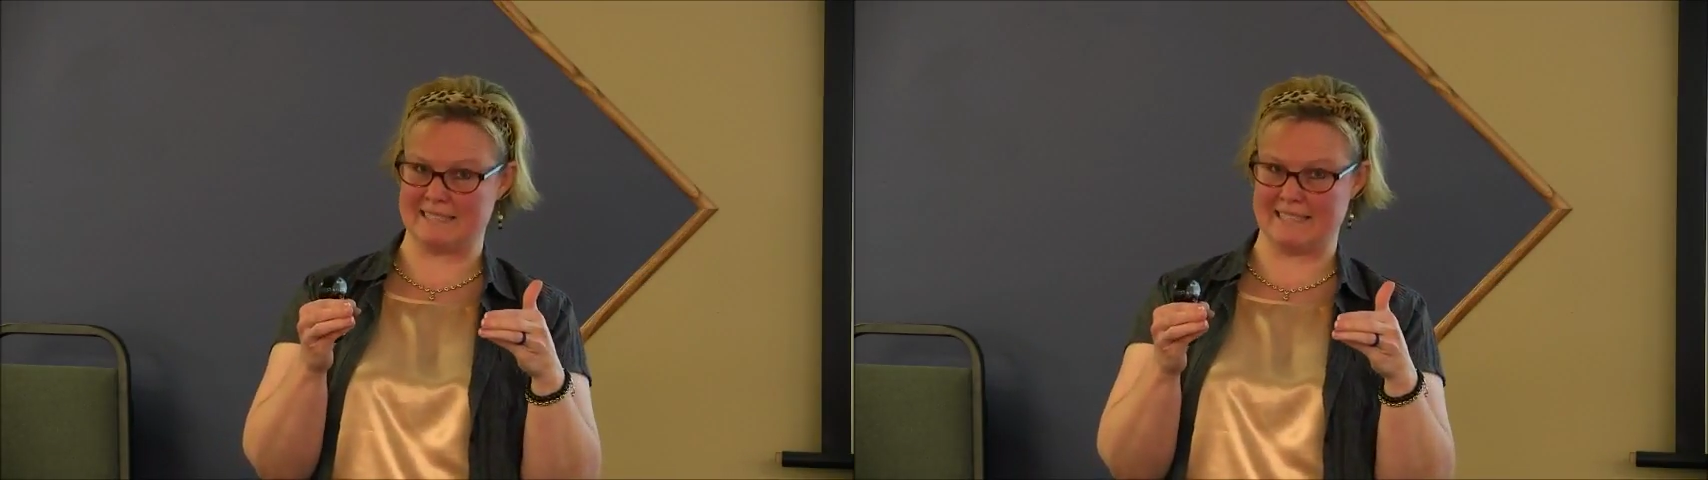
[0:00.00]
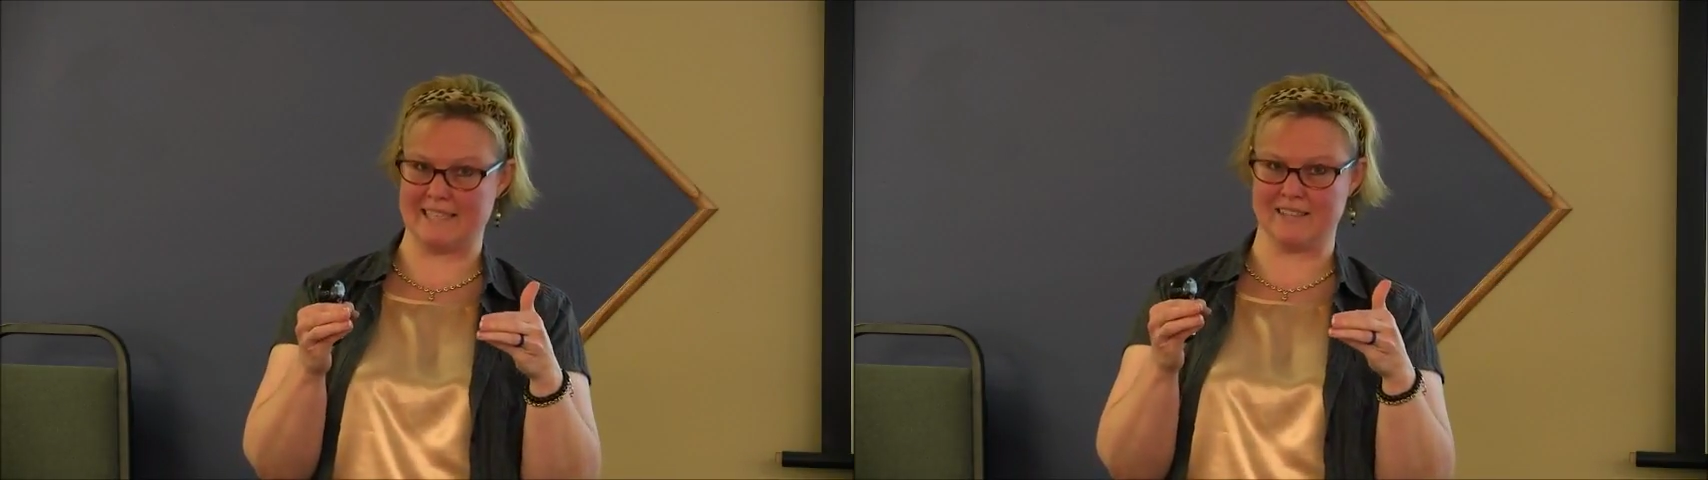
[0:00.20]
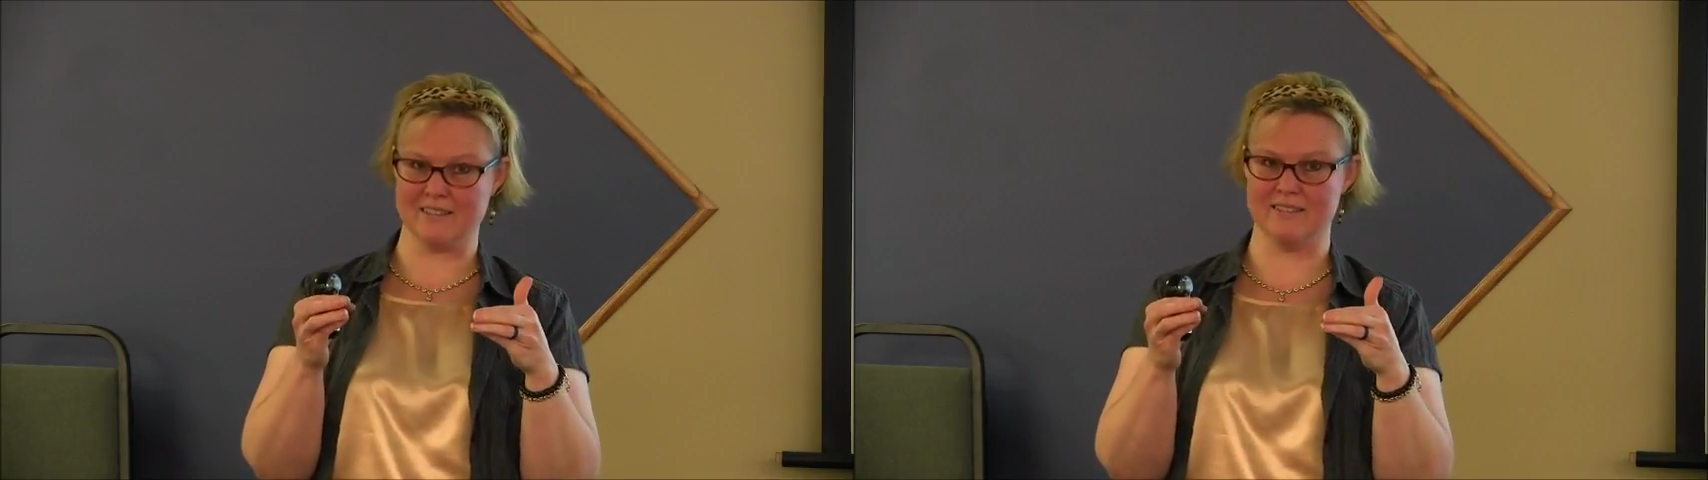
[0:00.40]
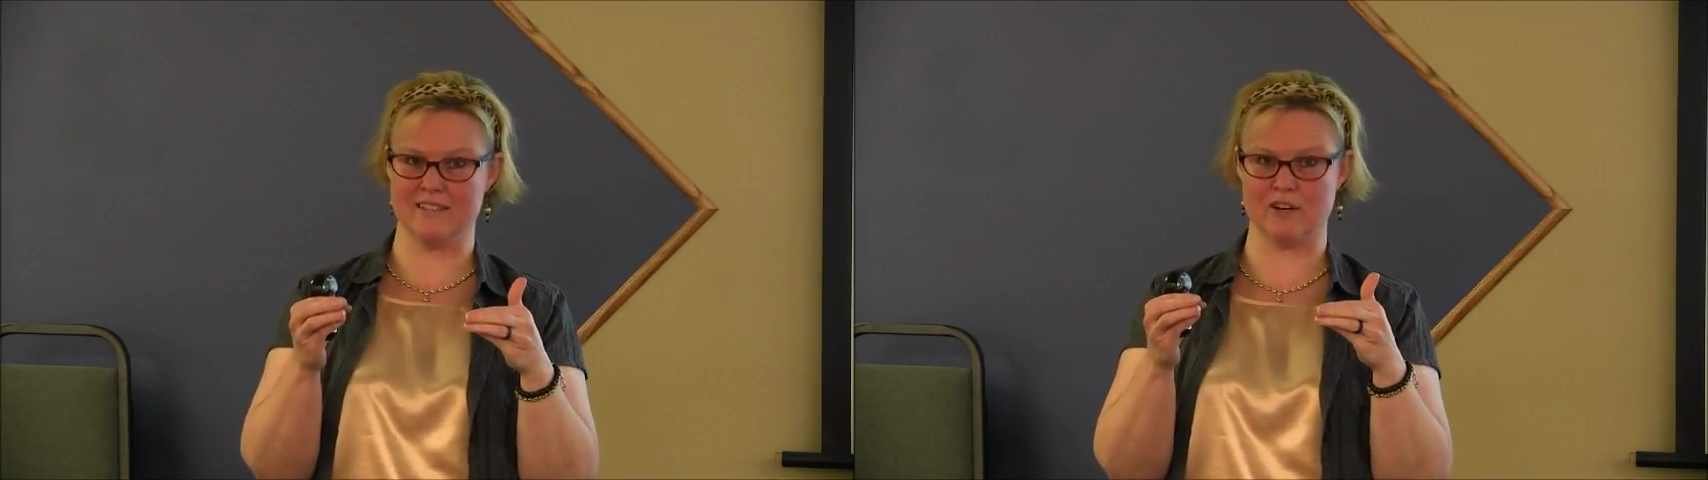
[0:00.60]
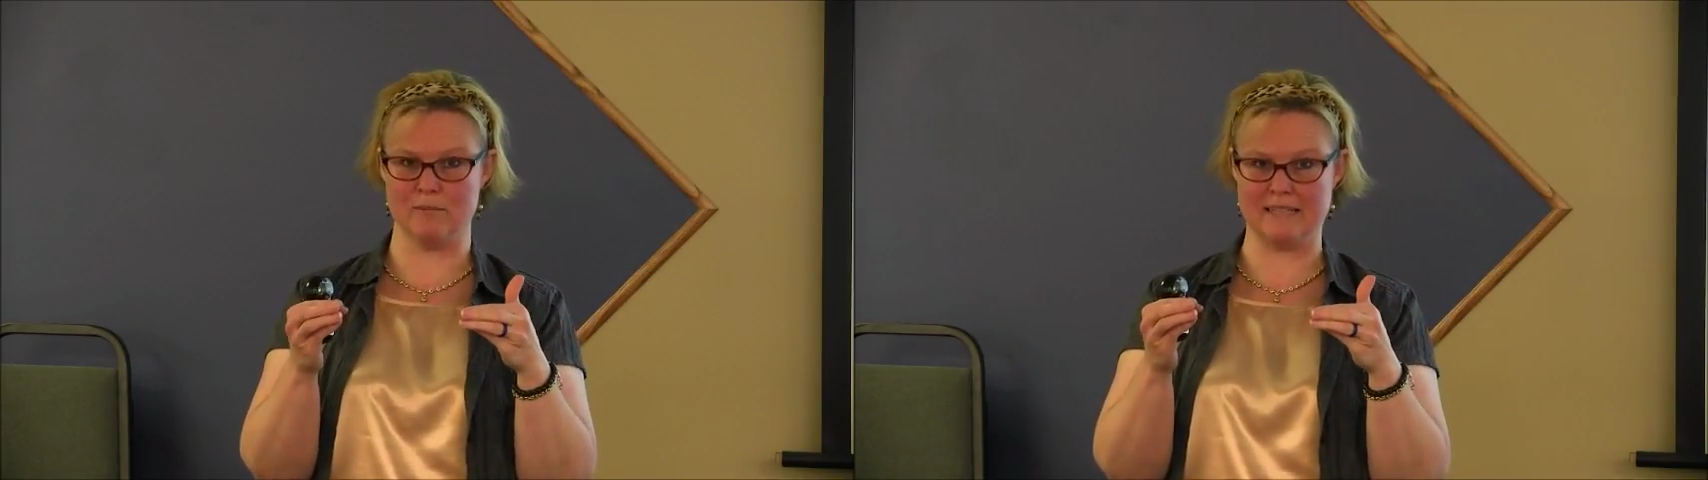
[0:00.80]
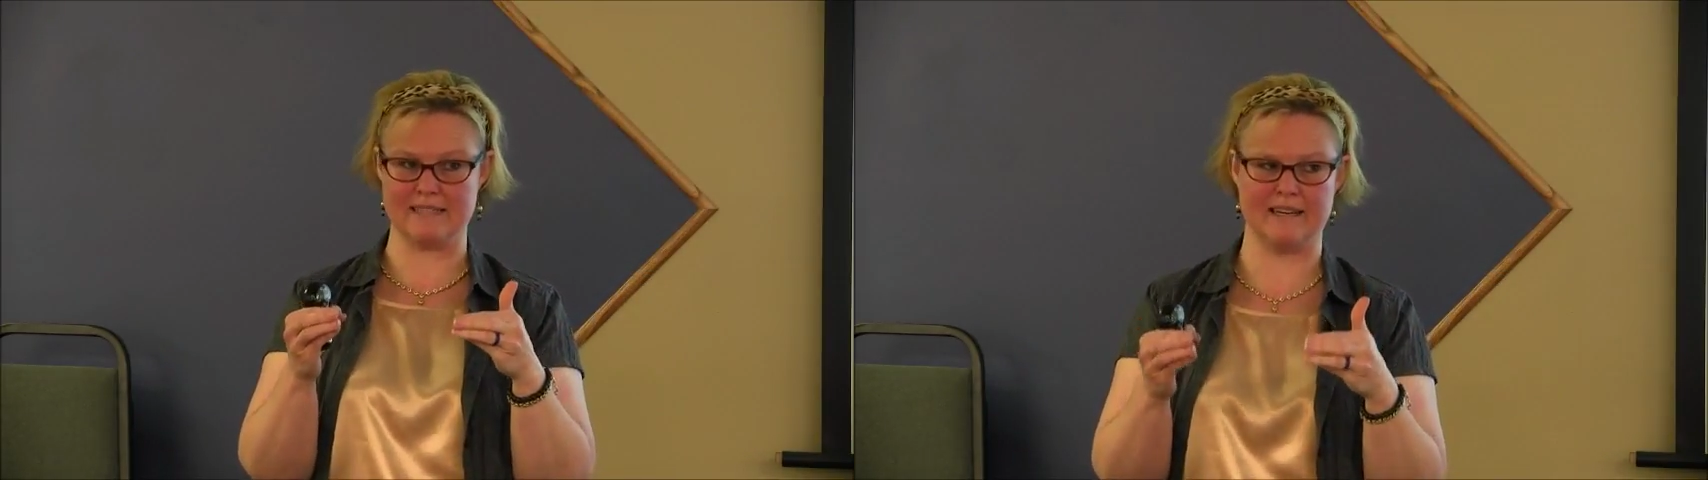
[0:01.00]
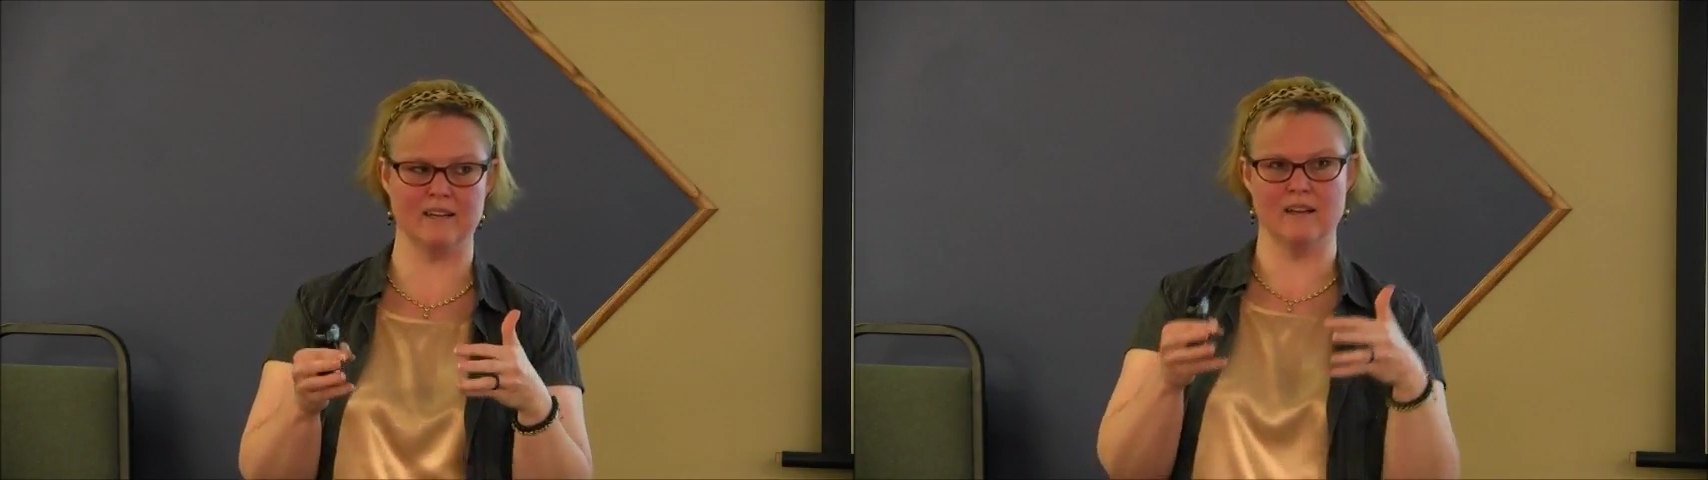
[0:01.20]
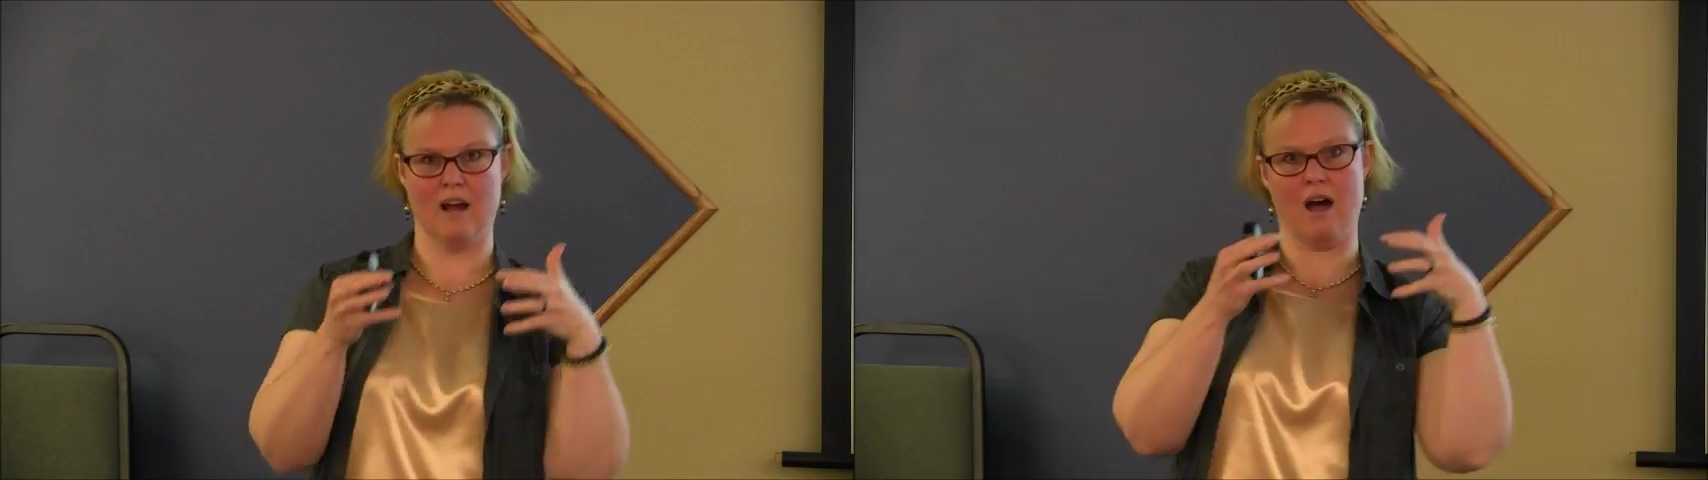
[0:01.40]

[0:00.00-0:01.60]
skills that are missing